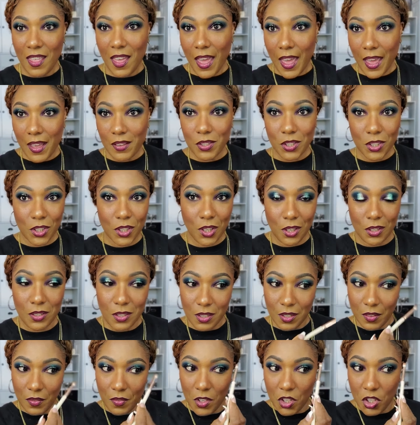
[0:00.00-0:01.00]

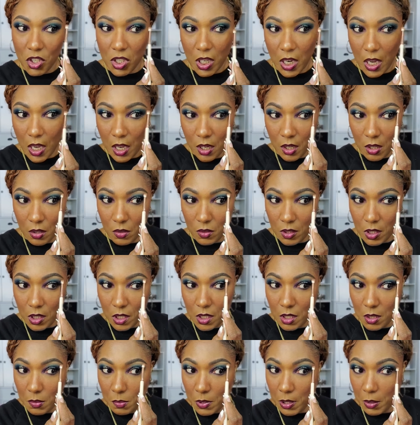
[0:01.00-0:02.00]
outskirts of the shadow
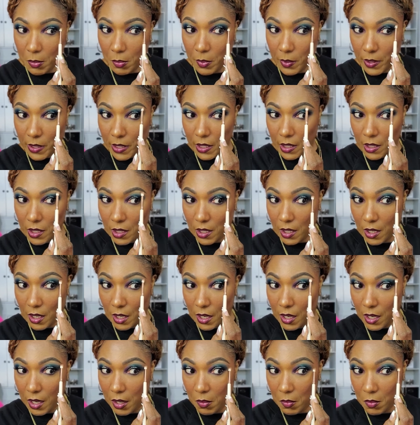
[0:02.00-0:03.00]
needs to be blended. I
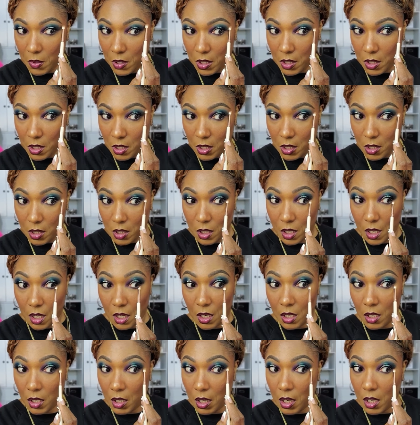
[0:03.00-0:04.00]
hate when it's just
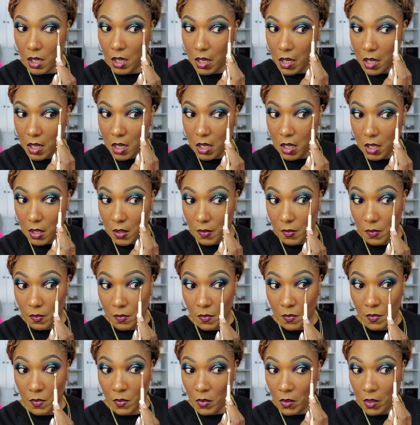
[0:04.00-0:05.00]
kind of like,
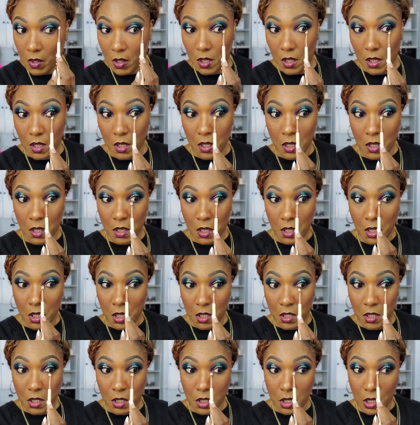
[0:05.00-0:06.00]

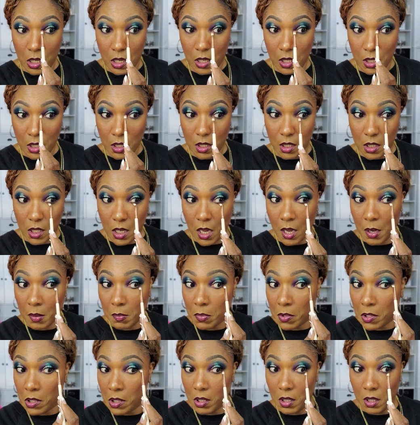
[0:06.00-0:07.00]
it just kind of
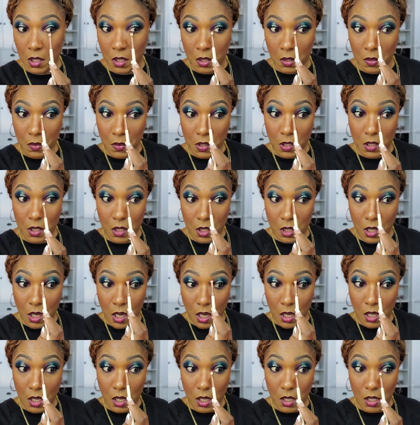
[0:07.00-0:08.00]
stops, you know, and it's
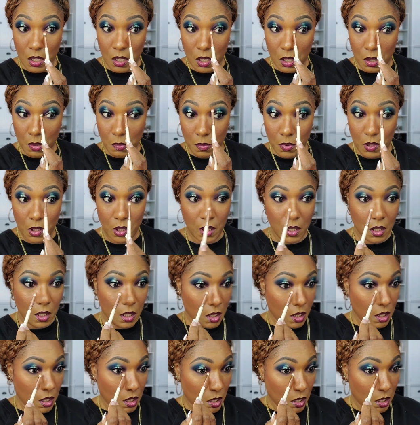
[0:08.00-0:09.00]
not nicely
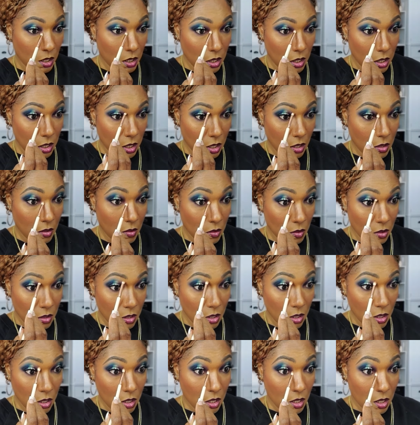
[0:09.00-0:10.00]
blended. So
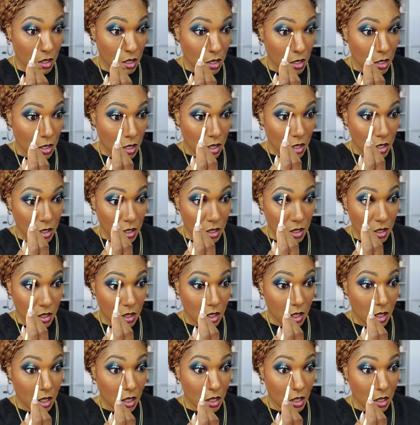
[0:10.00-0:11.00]

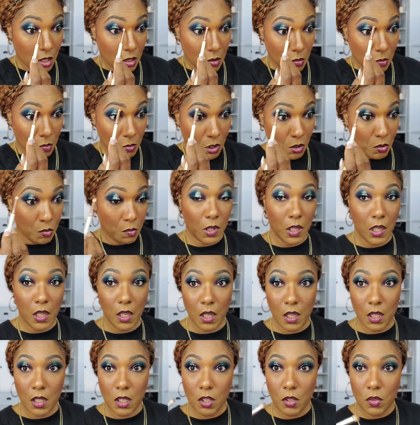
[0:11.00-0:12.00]
just take a little
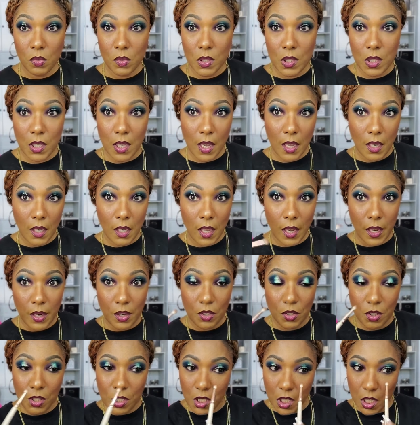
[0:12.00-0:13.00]
moment and use that
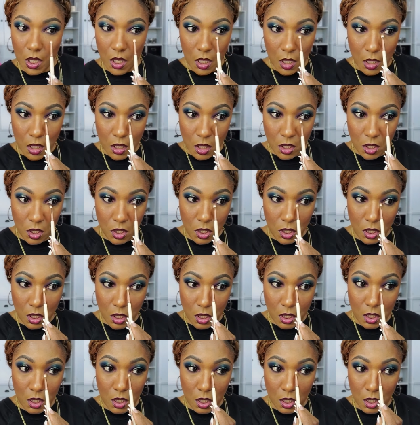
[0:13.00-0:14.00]
lighter shade to
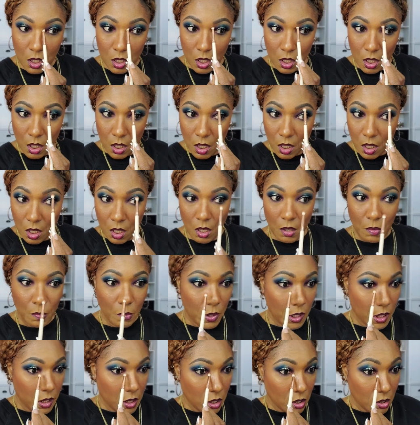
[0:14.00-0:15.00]
just
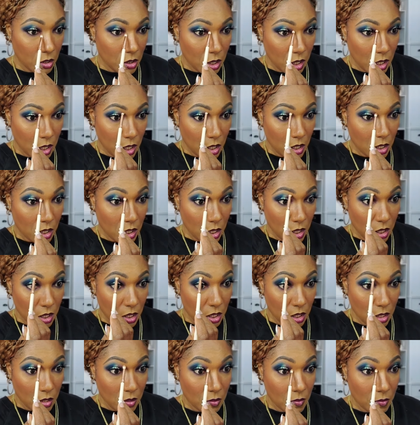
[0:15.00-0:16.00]
blend those
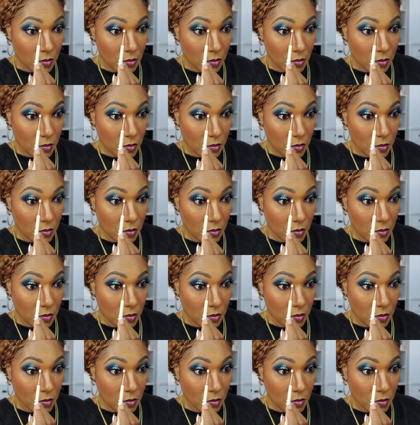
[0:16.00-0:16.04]
edges